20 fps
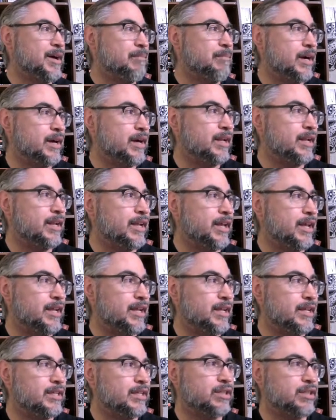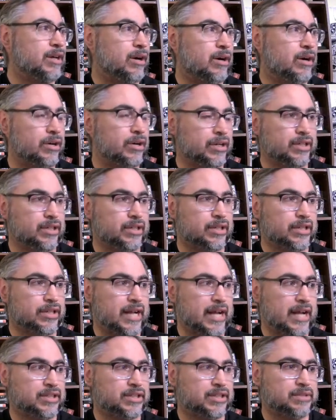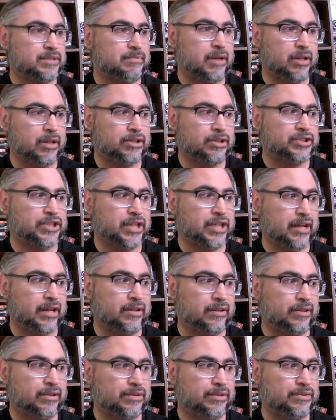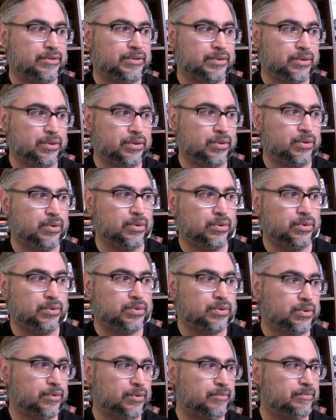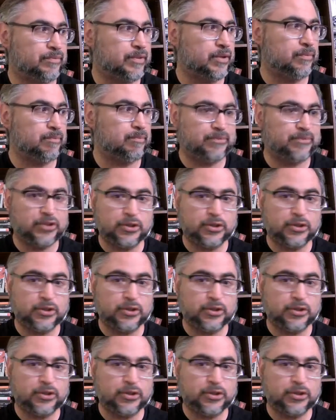But it is harder as a smaller channel to sort of, you know,